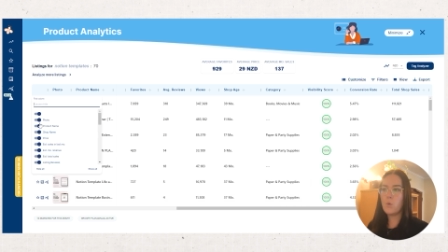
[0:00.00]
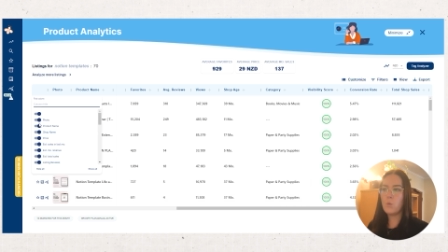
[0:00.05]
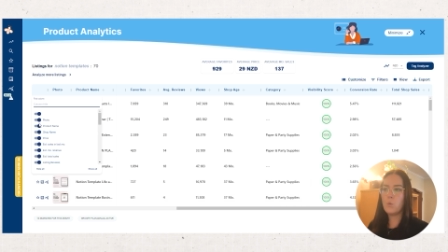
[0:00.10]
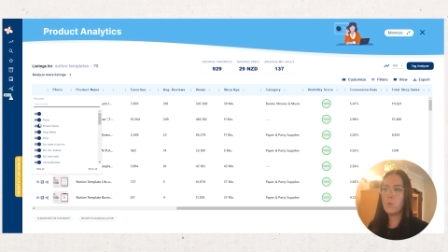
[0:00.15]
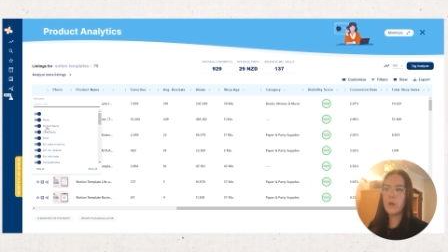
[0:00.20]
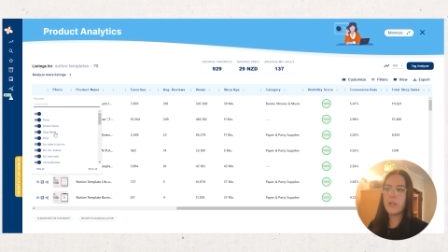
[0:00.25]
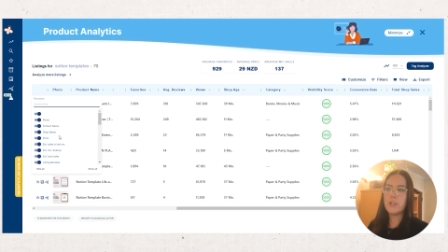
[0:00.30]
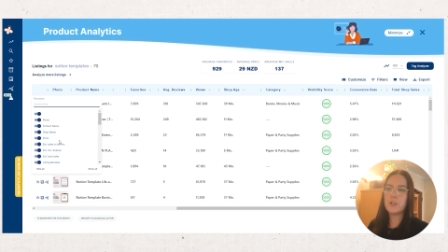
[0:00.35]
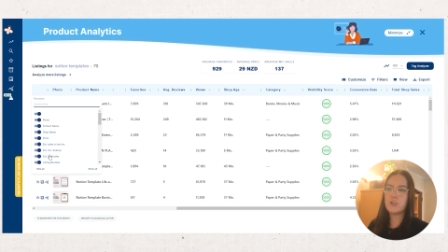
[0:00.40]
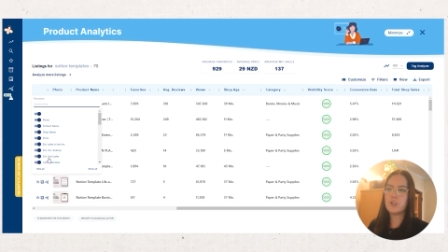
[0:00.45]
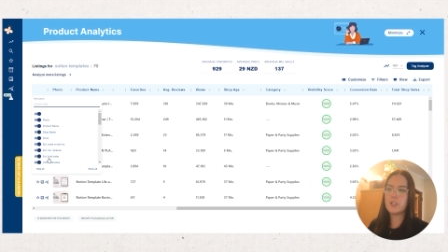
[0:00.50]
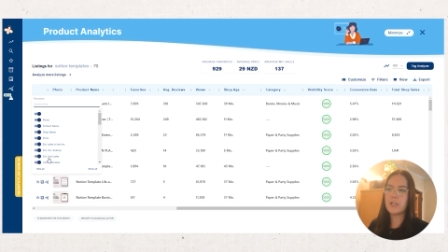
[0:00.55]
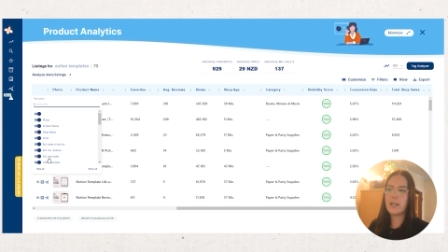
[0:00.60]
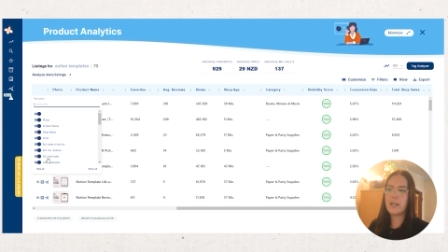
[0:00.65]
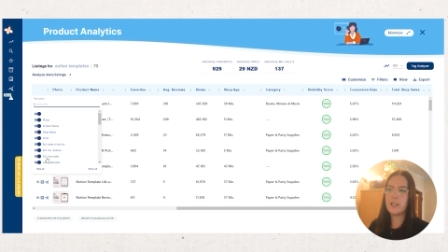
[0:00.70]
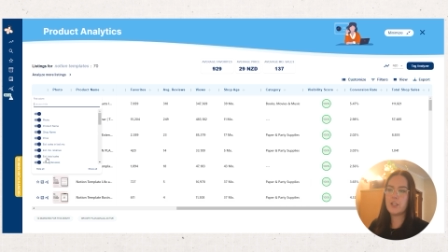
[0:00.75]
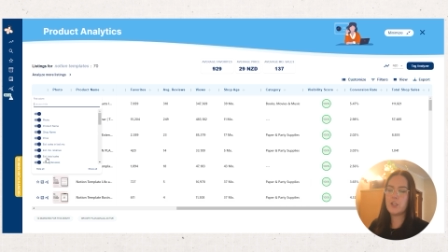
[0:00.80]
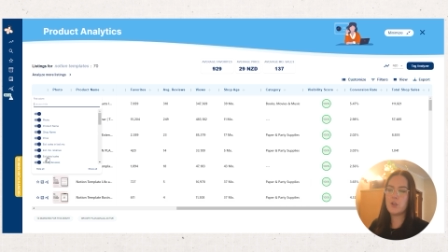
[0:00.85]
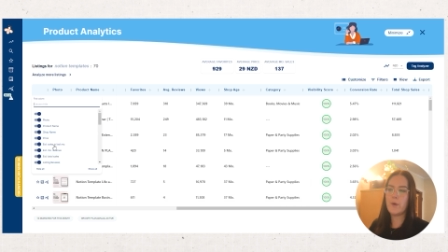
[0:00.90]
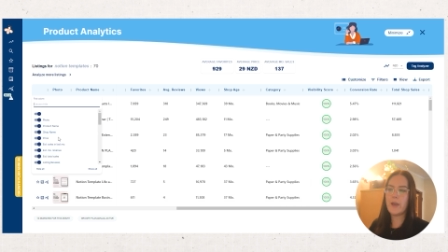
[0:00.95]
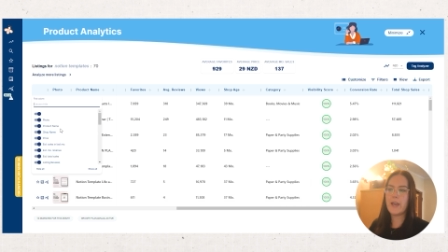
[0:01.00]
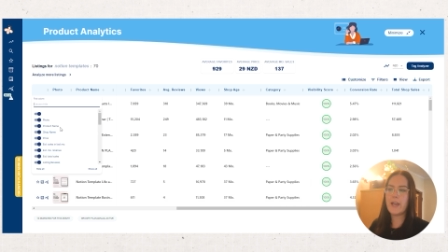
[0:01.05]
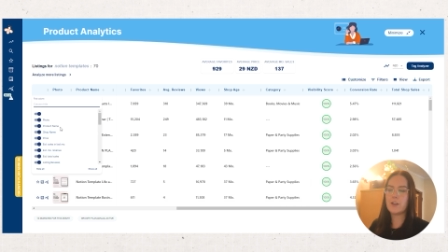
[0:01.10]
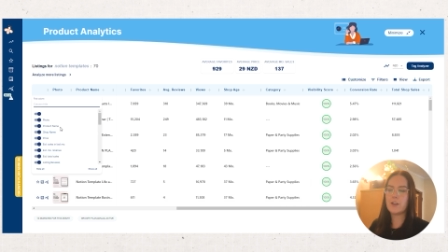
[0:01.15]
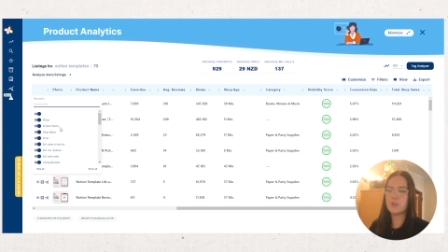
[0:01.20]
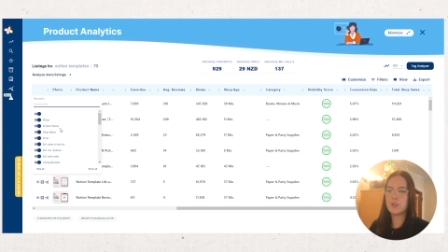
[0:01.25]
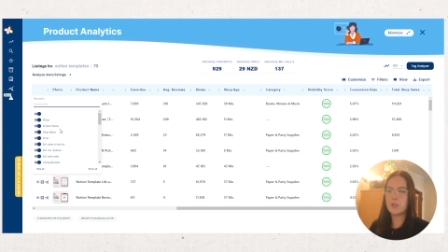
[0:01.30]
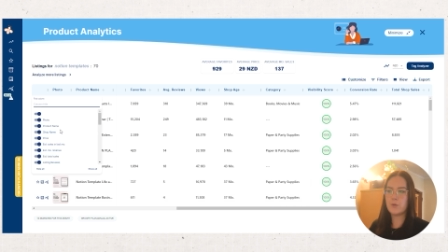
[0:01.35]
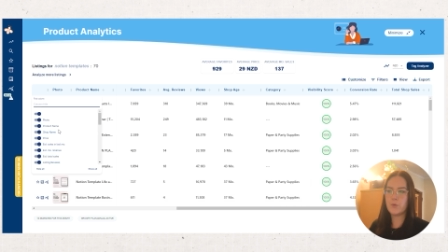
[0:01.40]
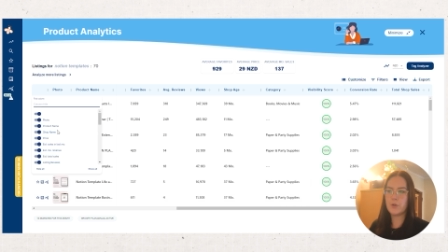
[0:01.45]
which data you
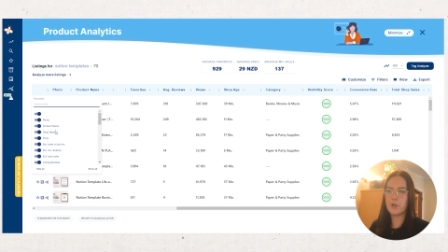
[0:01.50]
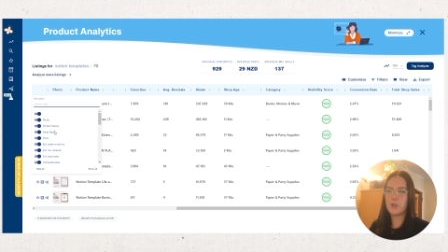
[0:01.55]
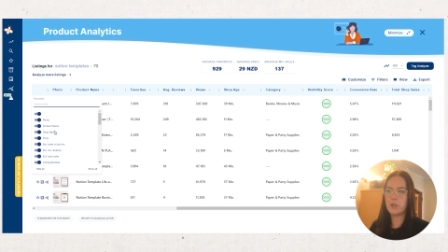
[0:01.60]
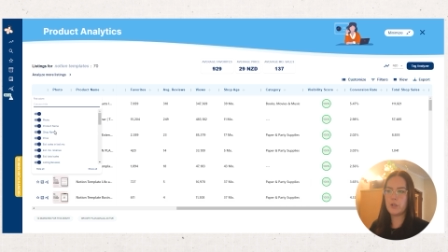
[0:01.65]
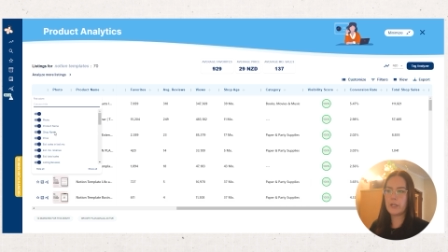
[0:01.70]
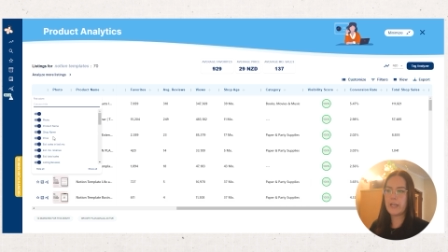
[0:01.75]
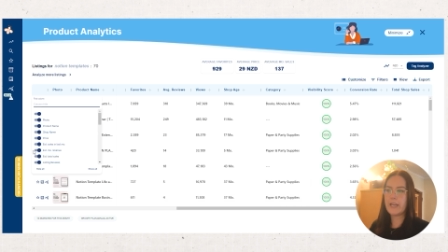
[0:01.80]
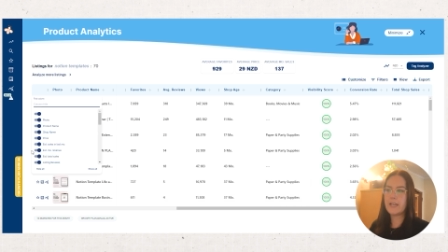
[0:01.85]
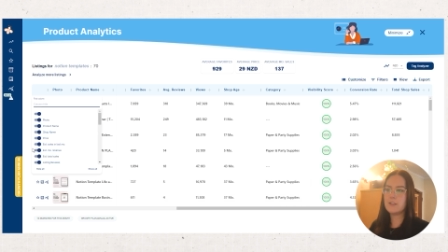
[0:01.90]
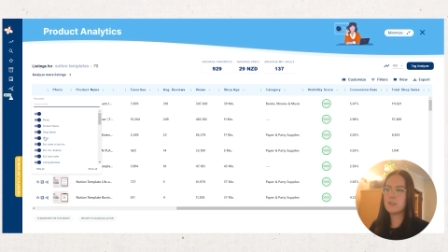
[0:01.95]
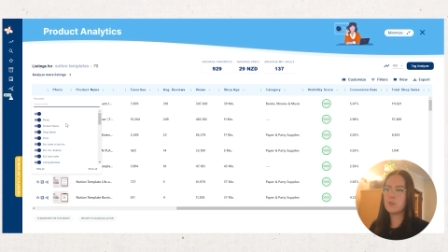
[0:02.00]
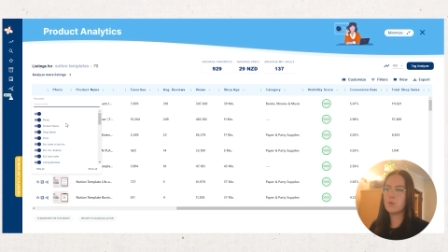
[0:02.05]
actually want to look at.